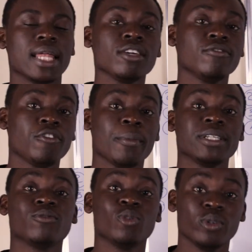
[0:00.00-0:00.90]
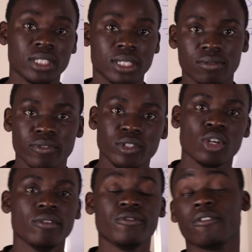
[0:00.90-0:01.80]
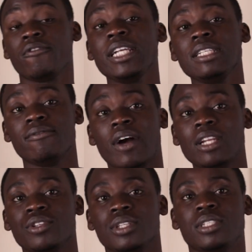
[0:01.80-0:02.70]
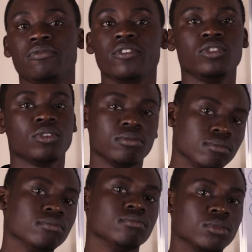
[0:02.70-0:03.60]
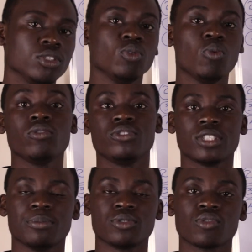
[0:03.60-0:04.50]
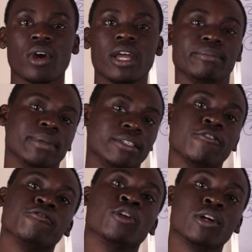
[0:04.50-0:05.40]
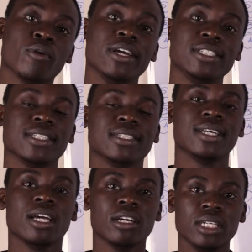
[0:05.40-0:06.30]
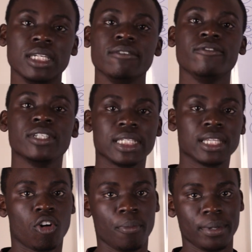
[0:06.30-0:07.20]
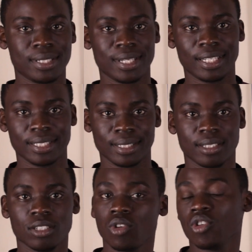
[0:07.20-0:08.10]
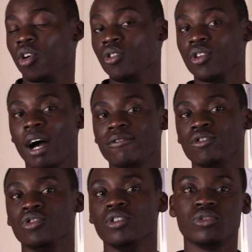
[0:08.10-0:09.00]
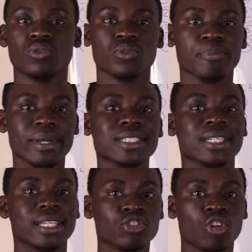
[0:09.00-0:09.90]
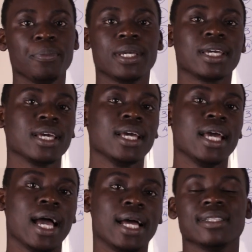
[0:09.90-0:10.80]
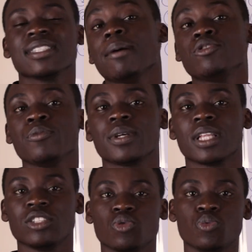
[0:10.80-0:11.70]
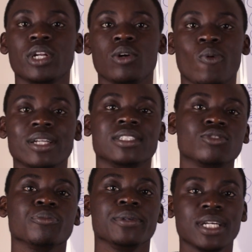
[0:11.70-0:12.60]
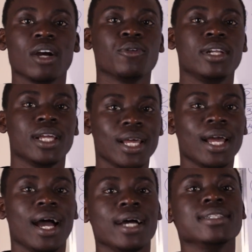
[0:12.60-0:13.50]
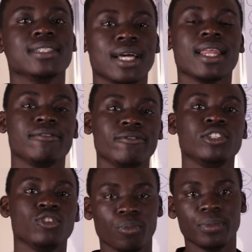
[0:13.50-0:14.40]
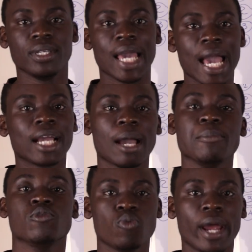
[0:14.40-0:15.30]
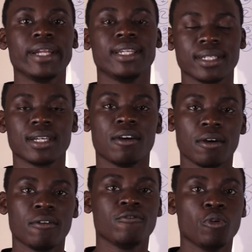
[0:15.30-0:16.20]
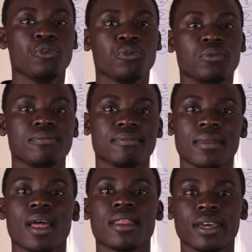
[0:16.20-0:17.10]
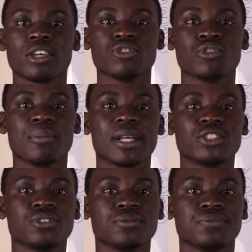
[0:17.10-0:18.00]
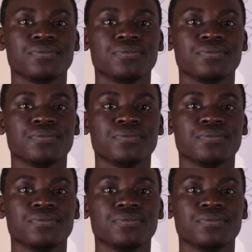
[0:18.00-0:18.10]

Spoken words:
Thank you very much for watching this video. If you're finding value in this video, do well to subscribe, and if you've got a question, leave it in the comment section. So all you have to do is to mention the topic and the subtopic that you really want to be tackled, and that video will be coming right for you. Thank you so much.